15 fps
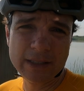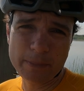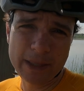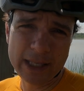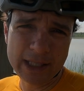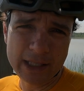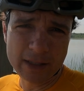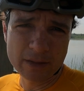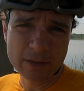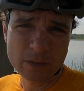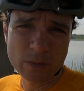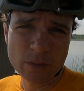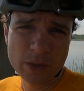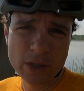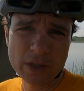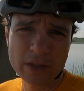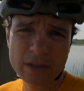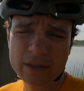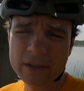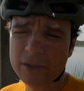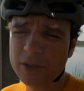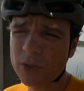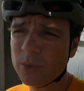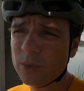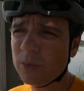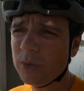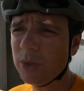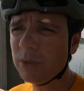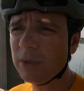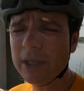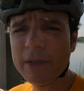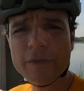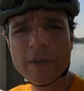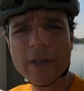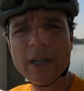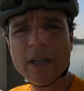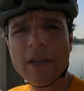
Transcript: depending where you, you live.